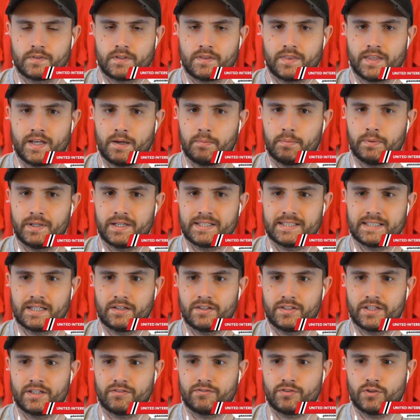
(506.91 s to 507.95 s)
that plays out in
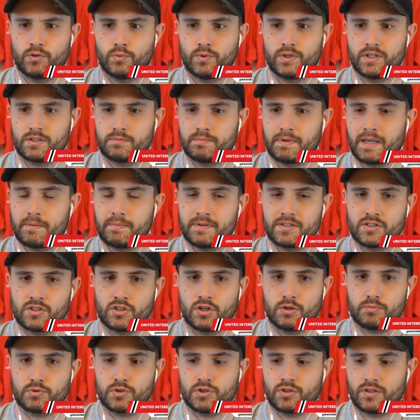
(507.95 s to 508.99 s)
the next few weeks. Maybe he's an
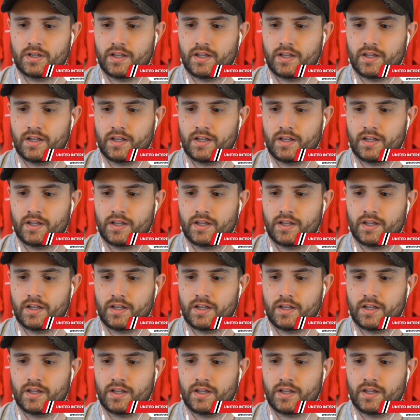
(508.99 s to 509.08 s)
option.